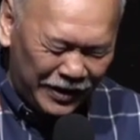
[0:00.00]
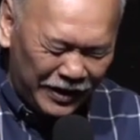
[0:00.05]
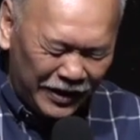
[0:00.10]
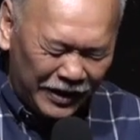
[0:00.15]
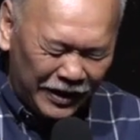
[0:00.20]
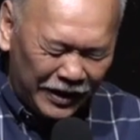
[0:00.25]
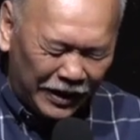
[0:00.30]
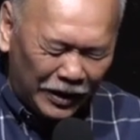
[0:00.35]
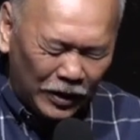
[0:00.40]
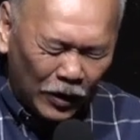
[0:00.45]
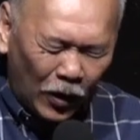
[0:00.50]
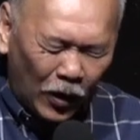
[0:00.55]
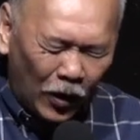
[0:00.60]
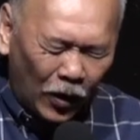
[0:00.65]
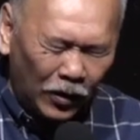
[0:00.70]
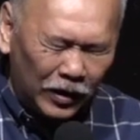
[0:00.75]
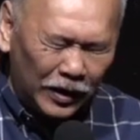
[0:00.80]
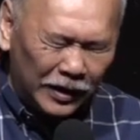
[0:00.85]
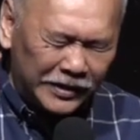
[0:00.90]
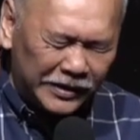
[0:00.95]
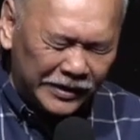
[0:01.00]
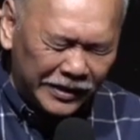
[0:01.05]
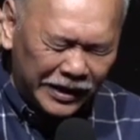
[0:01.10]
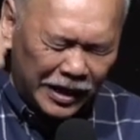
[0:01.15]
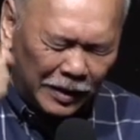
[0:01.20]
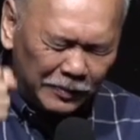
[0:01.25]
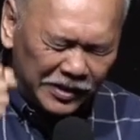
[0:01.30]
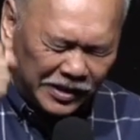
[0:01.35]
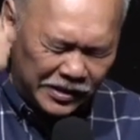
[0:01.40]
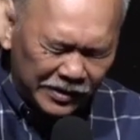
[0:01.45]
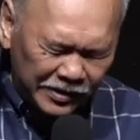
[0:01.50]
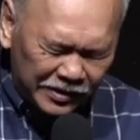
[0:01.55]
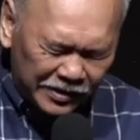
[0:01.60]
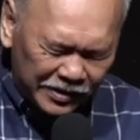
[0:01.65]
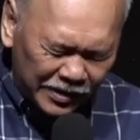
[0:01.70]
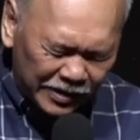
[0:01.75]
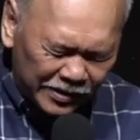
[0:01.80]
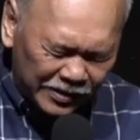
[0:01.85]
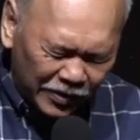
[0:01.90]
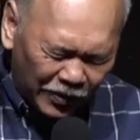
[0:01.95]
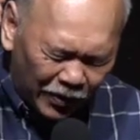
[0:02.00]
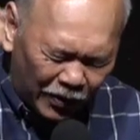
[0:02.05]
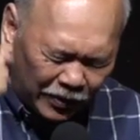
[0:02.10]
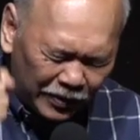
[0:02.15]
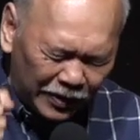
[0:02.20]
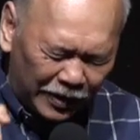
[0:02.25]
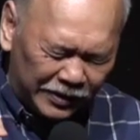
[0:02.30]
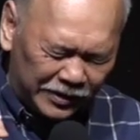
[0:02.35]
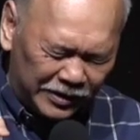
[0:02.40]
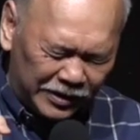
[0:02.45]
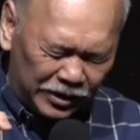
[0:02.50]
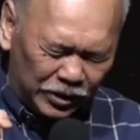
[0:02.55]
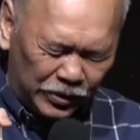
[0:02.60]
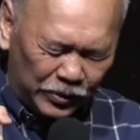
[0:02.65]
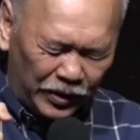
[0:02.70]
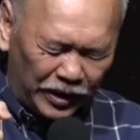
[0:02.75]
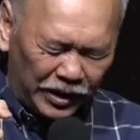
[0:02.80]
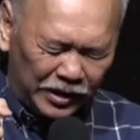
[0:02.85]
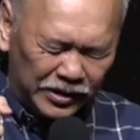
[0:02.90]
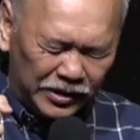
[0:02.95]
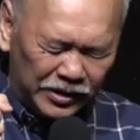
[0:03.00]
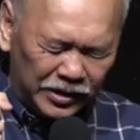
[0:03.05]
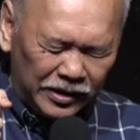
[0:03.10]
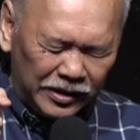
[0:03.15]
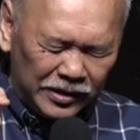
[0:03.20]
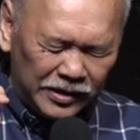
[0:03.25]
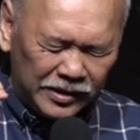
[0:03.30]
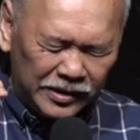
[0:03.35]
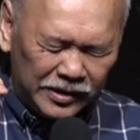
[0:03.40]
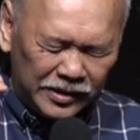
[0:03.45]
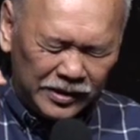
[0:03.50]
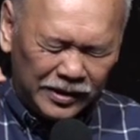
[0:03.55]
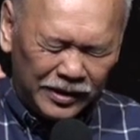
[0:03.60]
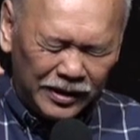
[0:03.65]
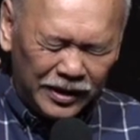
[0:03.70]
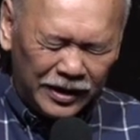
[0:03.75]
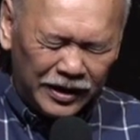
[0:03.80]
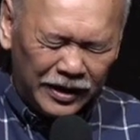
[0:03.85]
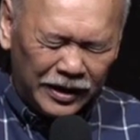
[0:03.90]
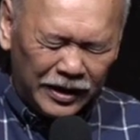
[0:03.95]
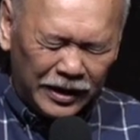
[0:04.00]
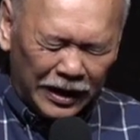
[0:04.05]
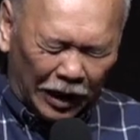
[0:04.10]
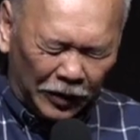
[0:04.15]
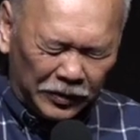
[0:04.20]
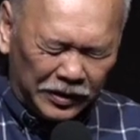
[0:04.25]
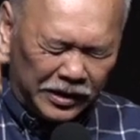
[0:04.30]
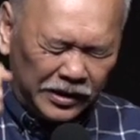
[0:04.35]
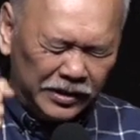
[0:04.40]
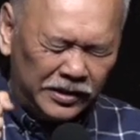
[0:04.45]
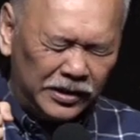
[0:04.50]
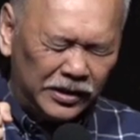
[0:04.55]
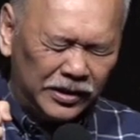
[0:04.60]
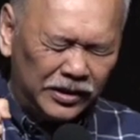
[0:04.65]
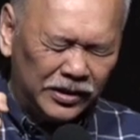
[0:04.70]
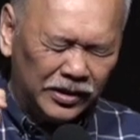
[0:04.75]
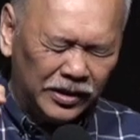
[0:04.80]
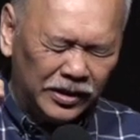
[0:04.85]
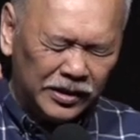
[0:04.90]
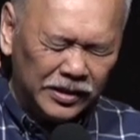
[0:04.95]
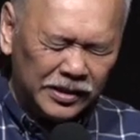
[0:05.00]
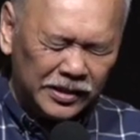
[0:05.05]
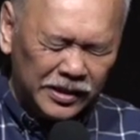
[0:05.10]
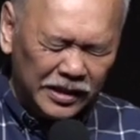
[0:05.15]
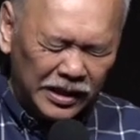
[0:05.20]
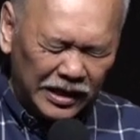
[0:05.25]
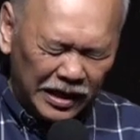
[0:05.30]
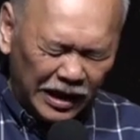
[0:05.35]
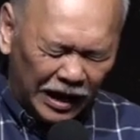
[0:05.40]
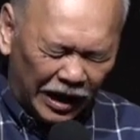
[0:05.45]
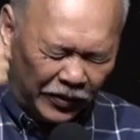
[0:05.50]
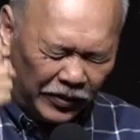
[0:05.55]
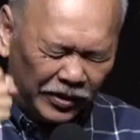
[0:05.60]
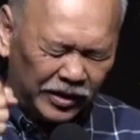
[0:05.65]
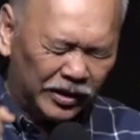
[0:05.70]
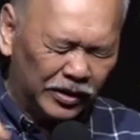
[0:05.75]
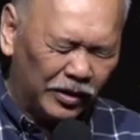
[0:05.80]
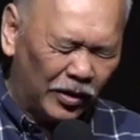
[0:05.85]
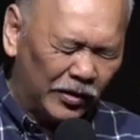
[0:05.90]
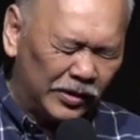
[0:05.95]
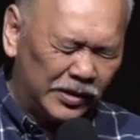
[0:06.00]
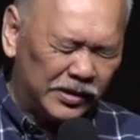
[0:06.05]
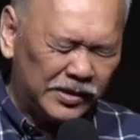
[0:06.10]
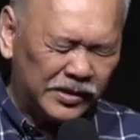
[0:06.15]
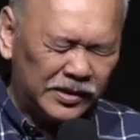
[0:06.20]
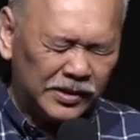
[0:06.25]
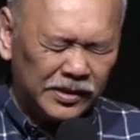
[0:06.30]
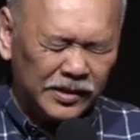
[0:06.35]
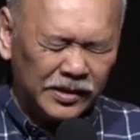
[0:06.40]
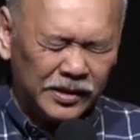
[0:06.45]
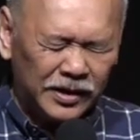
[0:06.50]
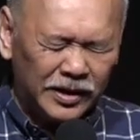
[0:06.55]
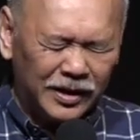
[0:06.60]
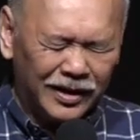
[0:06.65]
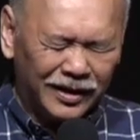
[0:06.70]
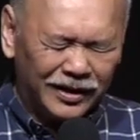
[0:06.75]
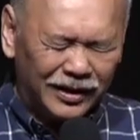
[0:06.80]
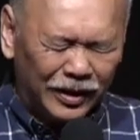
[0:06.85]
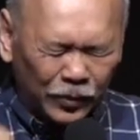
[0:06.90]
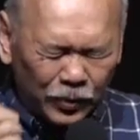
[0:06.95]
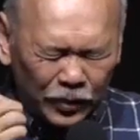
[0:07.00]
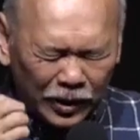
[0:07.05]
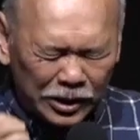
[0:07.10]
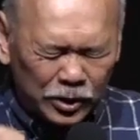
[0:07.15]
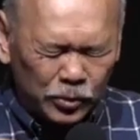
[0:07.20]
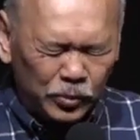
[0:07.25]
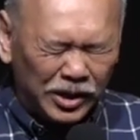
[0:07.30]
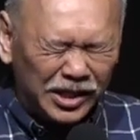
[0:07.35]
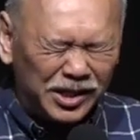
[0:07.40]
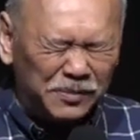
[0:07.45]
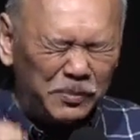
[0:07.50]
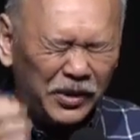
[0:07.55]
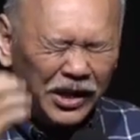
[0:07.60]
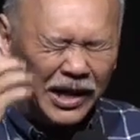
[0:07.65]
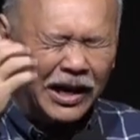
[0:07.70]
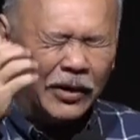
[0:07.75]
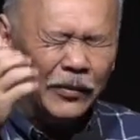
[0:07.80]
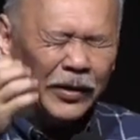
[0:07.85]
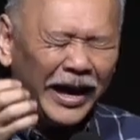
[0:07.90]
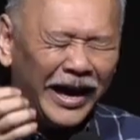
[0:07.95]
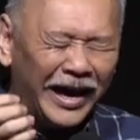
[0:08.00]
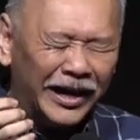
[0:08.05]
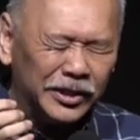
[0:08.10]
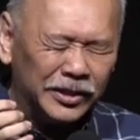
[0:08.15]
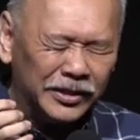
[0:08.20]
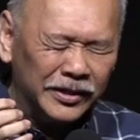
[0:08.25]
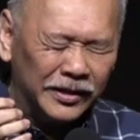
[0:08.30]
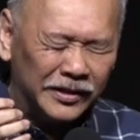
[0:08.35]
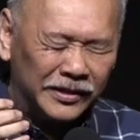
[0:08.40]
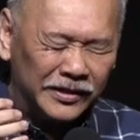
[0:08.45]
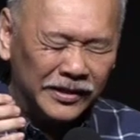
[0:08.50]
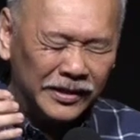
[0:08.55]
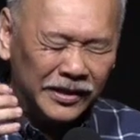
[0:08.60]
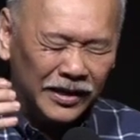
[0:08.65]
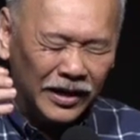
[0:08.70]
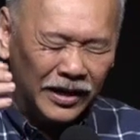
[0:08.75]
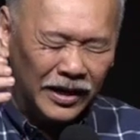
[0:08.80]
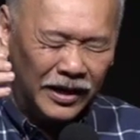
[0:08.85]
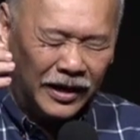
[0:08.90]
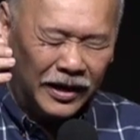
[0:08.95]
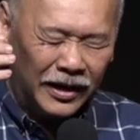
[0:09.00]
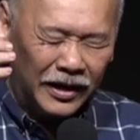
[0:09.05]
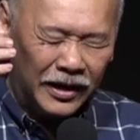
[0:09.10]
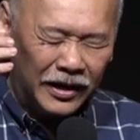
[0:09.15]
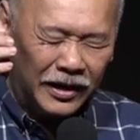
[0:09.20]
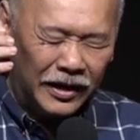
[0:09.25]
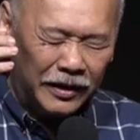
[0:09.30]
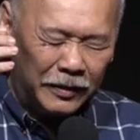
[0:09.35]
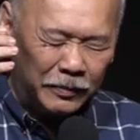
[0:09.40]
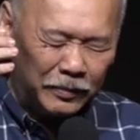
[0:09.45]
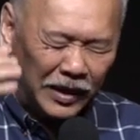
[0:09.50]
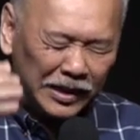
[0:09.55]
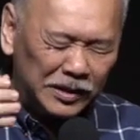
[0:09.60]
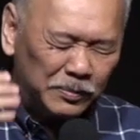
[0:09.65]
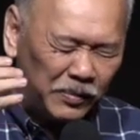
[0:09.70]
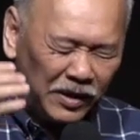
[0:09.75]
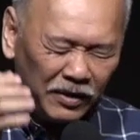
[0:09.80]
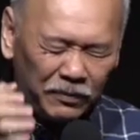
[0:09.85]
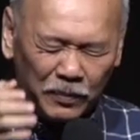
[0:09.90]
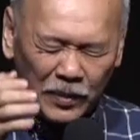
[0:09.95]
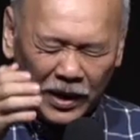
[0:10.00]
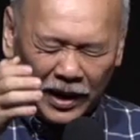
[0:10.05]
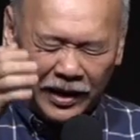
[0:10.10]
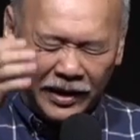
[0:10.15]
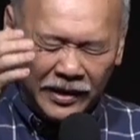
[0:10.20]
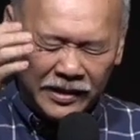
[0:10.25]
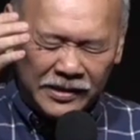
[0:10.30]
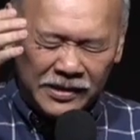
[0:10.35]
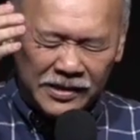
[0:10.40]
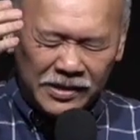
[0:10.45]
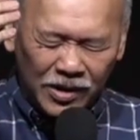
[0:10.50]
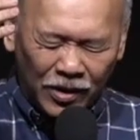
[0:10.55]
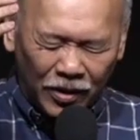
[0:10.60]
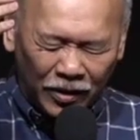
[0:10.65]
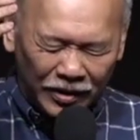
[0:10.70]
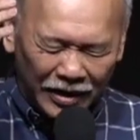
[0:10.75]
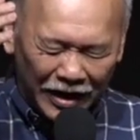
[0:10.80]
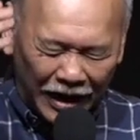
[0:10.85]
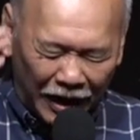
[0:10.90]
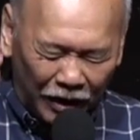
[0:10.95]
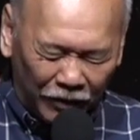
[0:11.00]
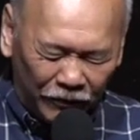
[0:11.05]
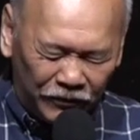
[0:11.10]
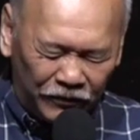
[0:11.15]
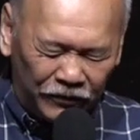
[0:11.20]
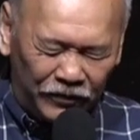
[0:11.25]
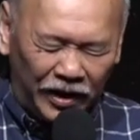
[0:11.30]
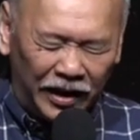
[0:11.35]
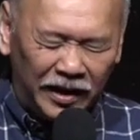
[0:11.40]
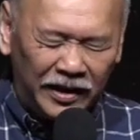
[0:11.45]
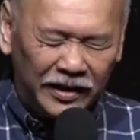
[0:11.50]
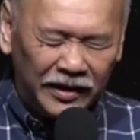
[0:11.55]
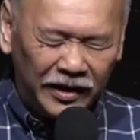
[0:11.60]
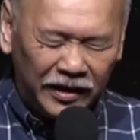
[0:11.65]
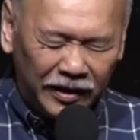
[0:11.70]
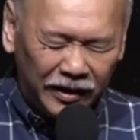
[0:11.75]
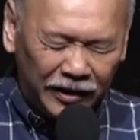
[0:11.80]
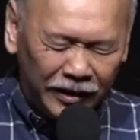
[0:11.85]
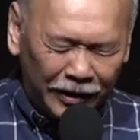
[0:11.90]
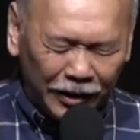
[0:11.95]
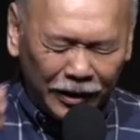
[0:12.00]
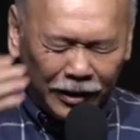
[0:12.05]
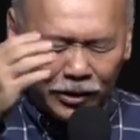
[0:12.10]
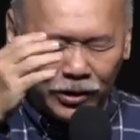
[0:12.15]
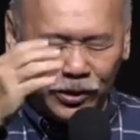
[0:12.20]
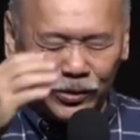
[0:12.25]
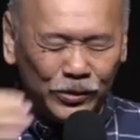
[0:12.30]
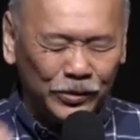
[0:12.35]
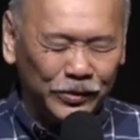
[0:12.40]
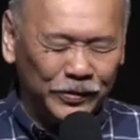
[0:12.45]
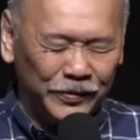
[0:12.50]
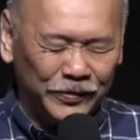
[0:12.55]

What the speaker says: In all our circumstances, all our situations, our decisions, our thoughts, the words we speak, our actions must be based on our faith in you.